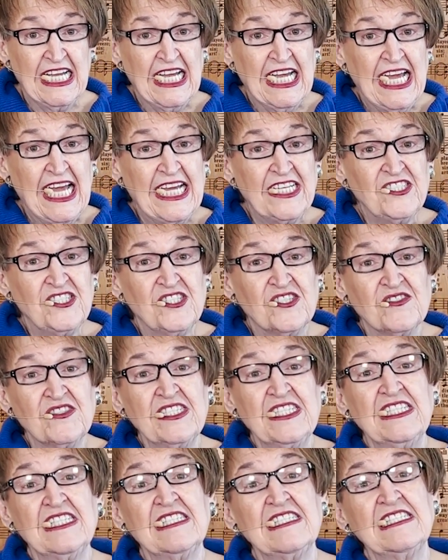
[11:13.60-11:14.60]
And during
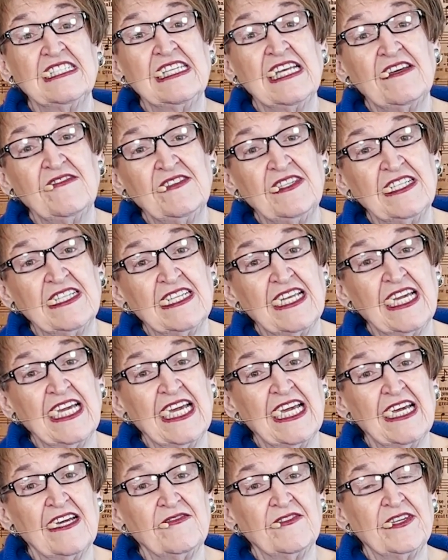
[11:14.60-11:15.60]
the
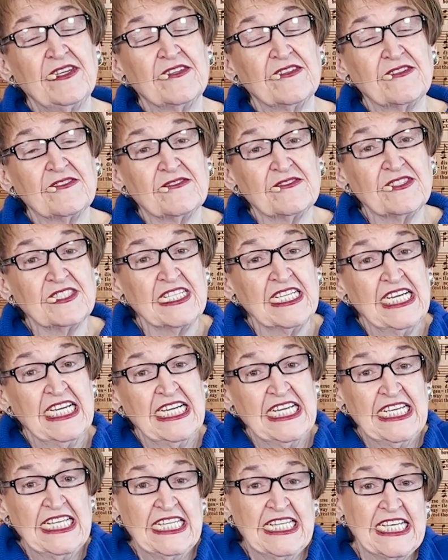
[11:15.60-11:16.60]
7.5 years
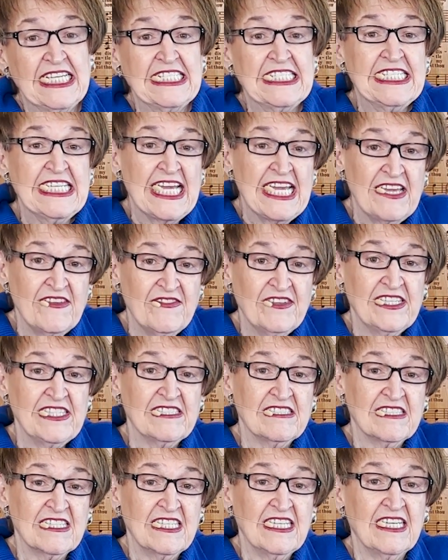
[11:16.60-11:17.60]
that David
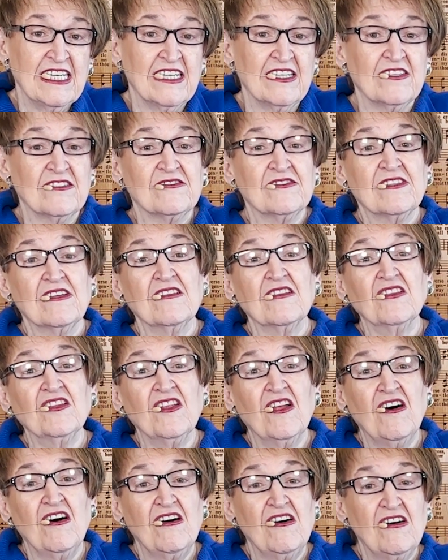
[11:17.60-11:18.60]
is king, there's a
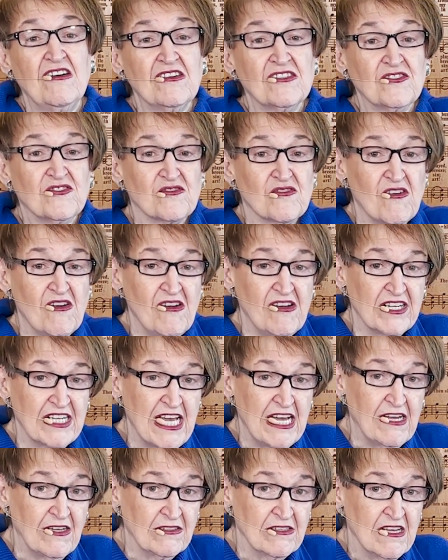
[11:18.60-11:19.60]
long,
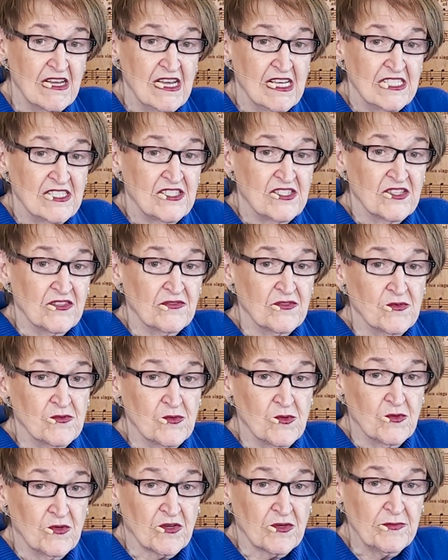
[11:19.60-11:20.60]
drawn-out civil
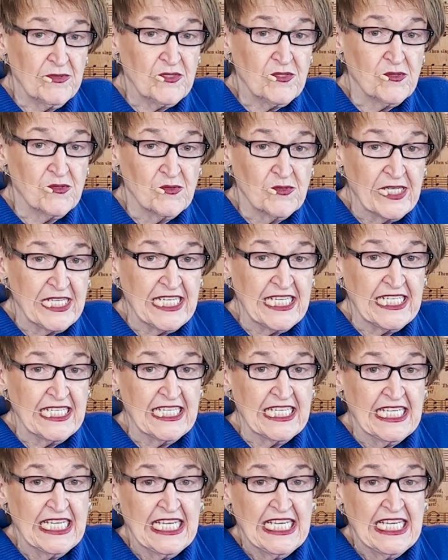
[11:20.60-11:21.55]
war between